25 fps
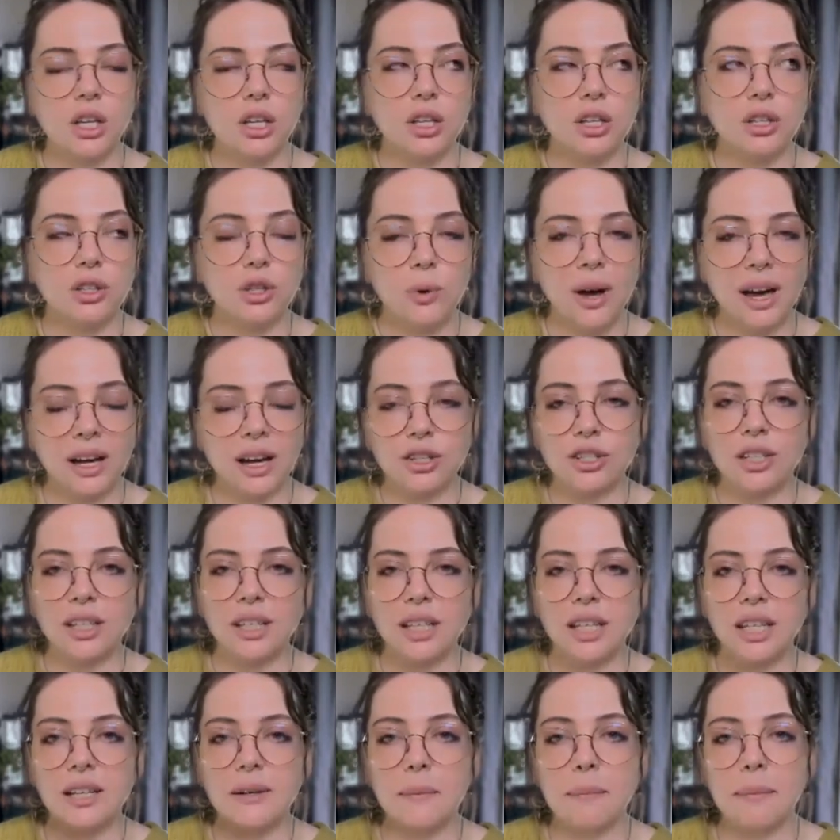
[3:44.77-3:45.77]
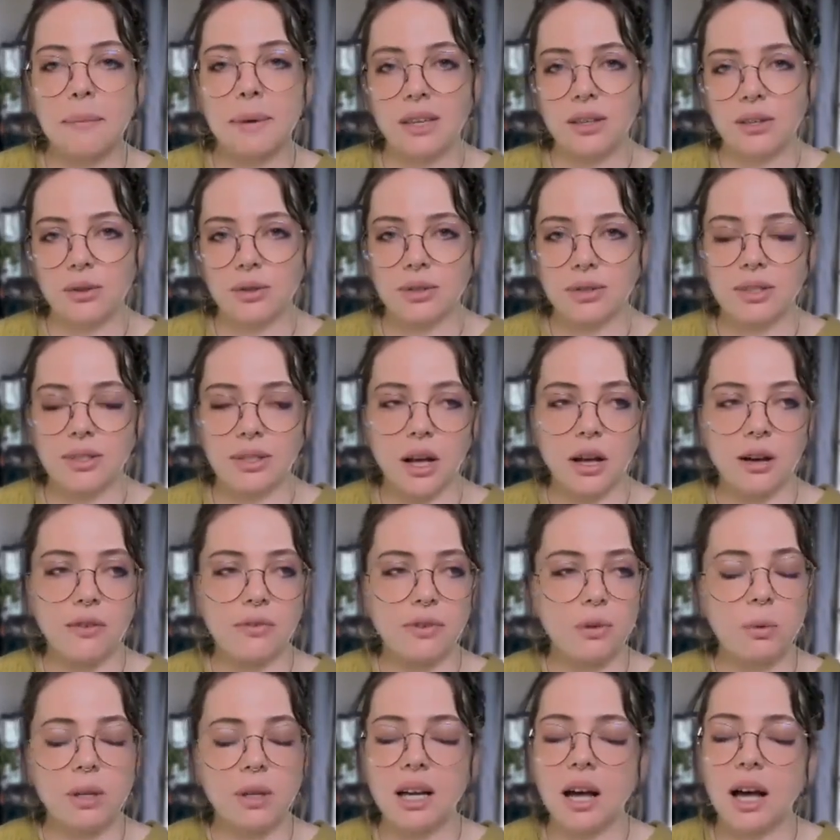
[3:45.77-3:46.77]
You actually need to meet yourself, and
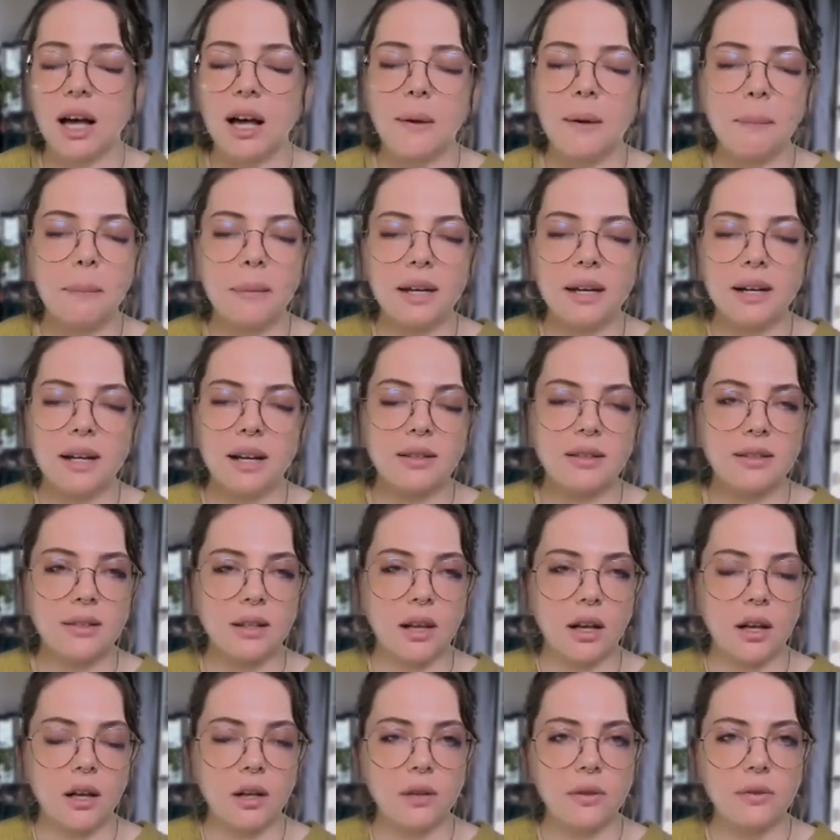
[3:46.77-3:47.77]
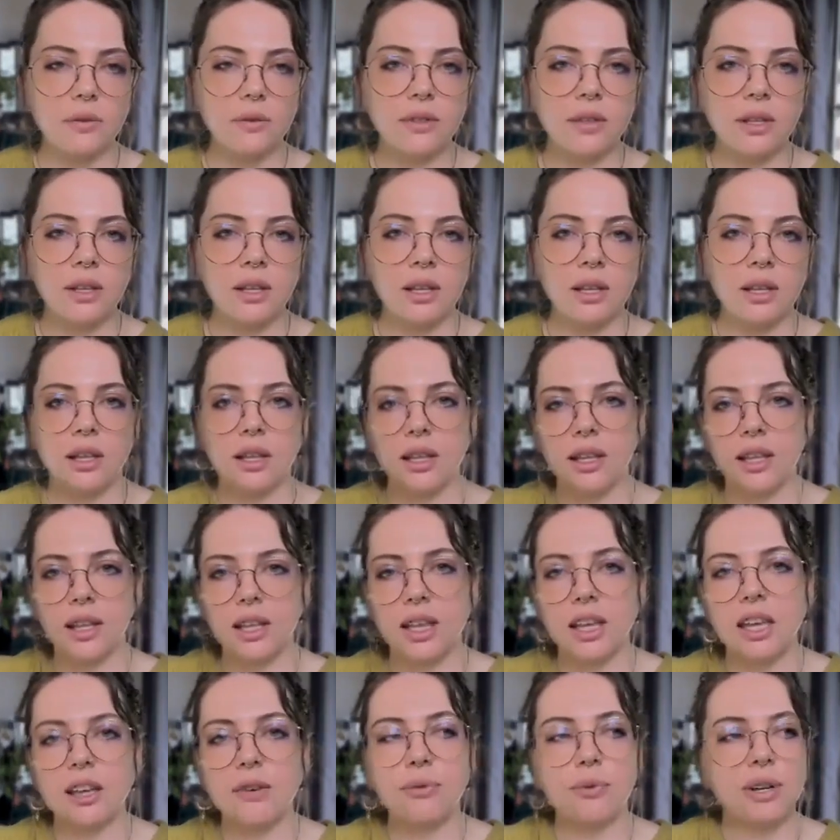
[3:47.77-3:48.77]
we can't meet ourselves
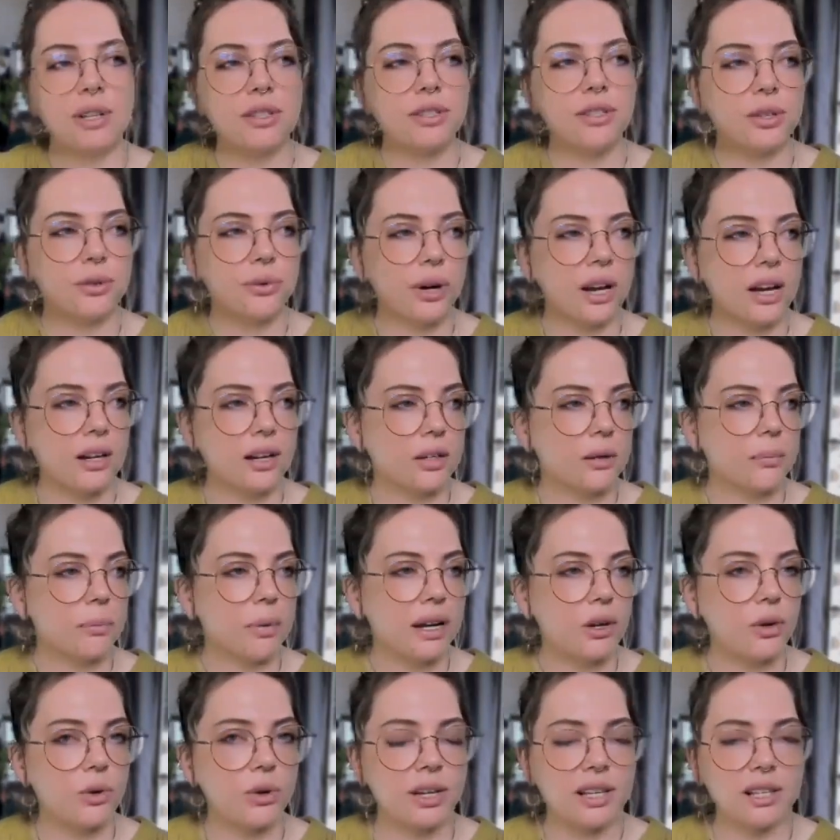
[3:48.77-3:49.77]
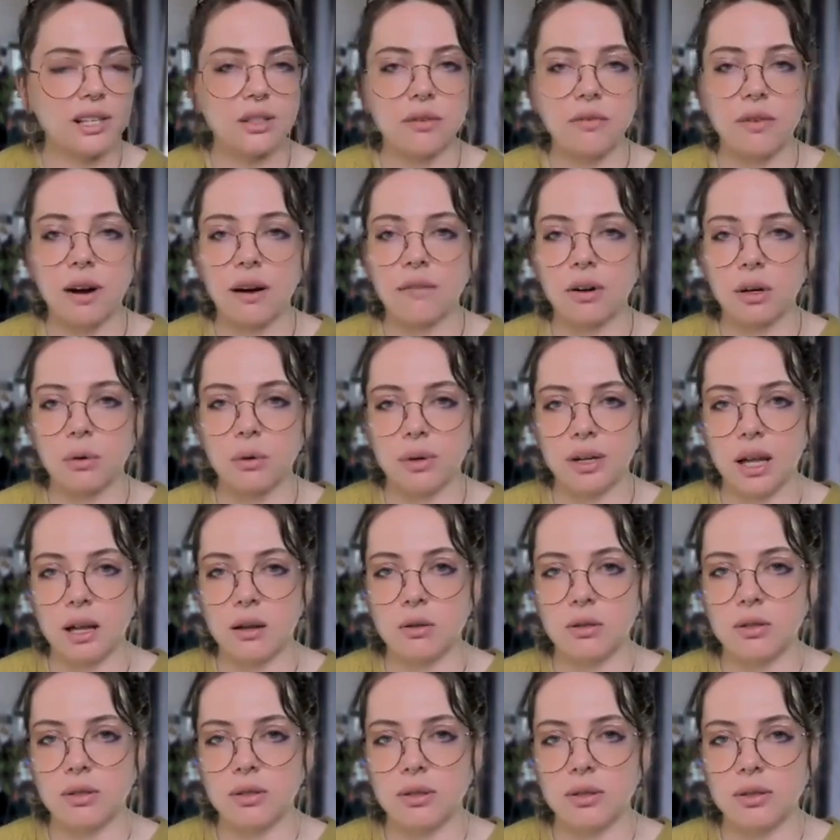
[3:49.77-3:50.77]
if we're surrounded by noise of everyone
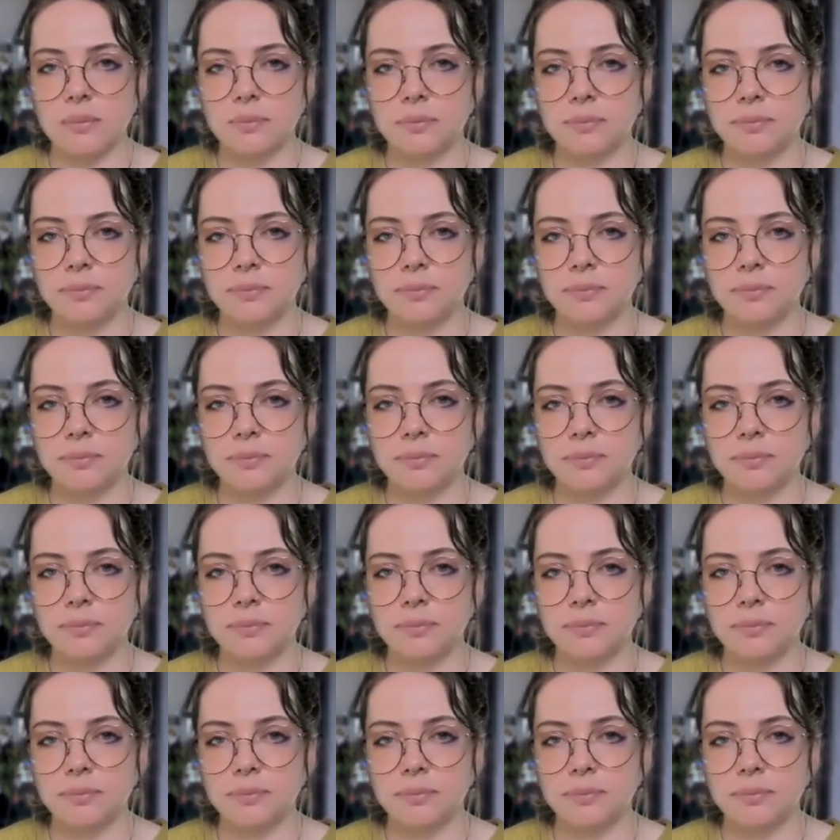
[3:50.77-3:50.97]
else.